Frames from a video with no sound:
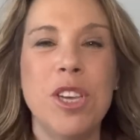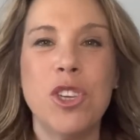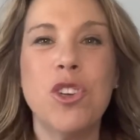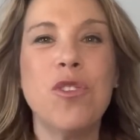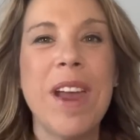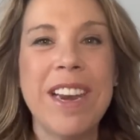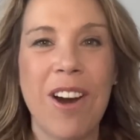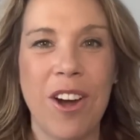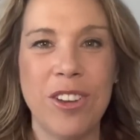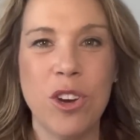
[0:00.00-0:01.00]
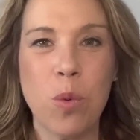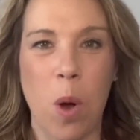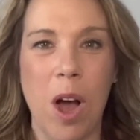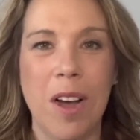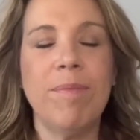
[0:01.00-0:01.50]
straight on your
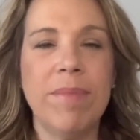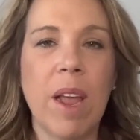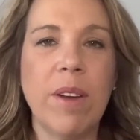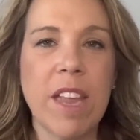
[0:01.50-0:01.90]
wall. Now,